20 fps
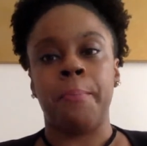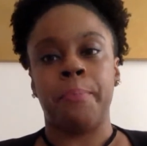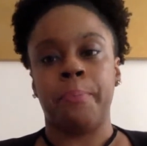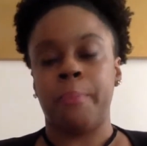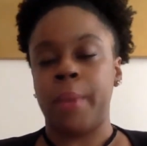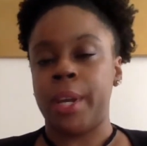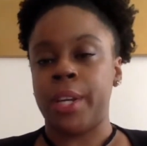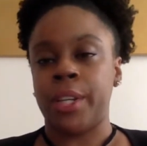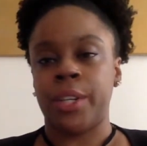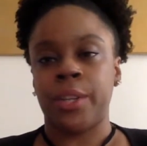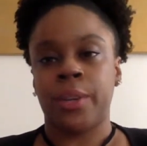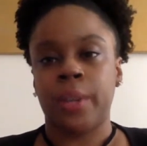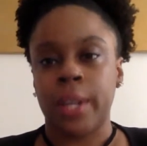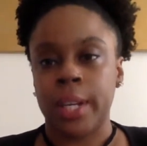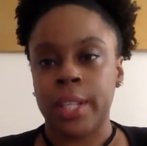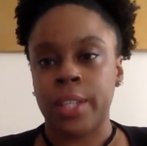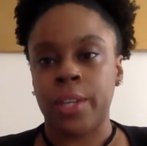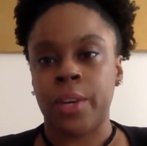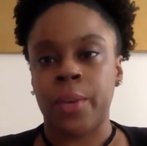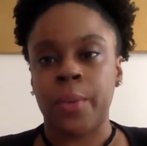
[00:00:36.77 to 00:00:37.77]
Make sure
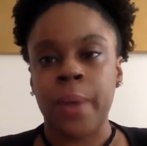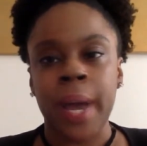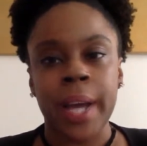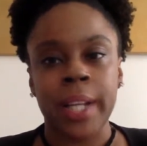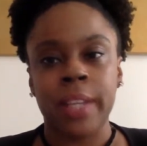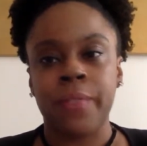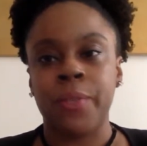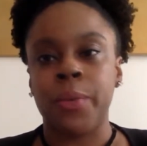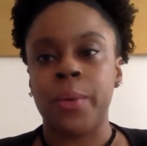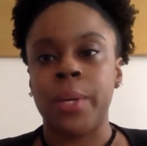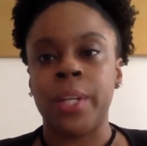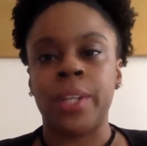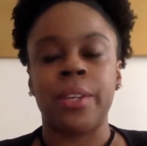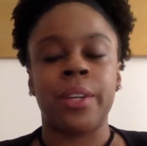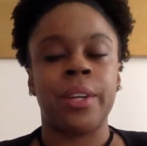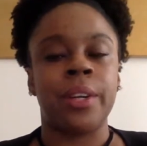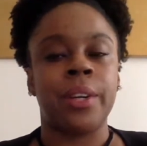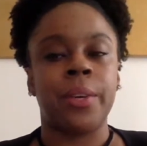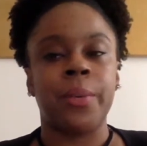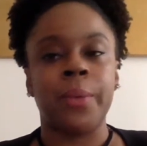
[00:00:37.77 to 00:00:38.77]
it's correct. If you
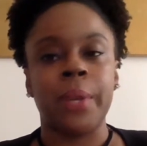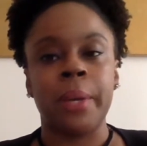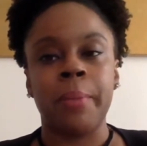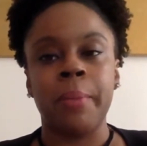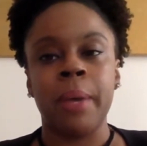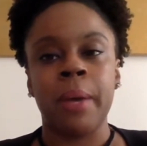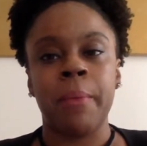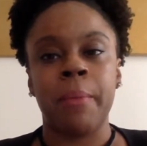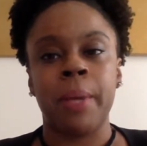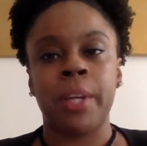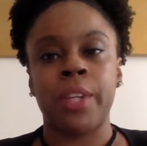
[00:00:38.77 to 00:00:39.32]
entered an agreement,